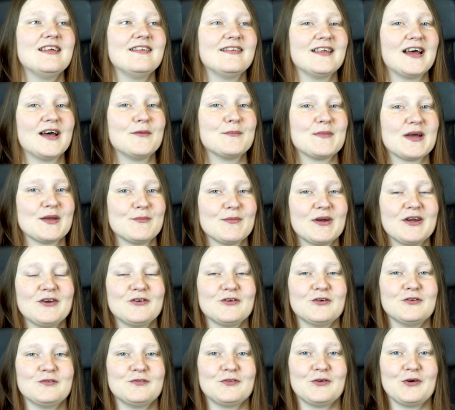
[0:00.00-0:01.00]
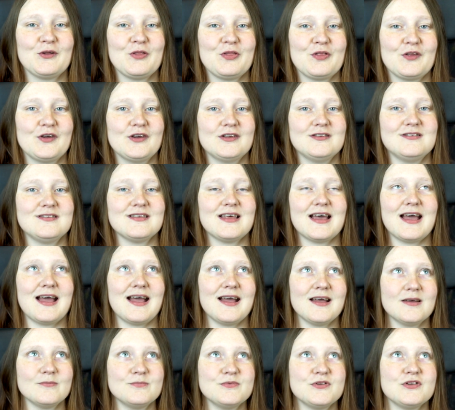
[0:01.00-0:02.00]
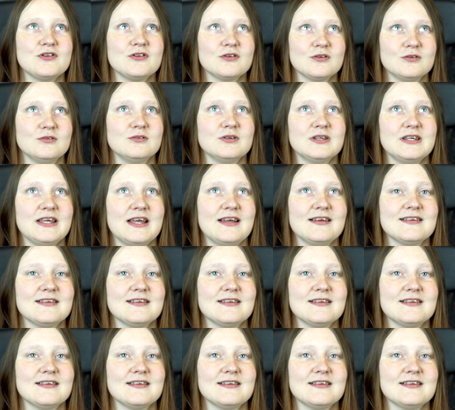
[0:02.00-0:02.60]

that my Micro Four Thirds absolutely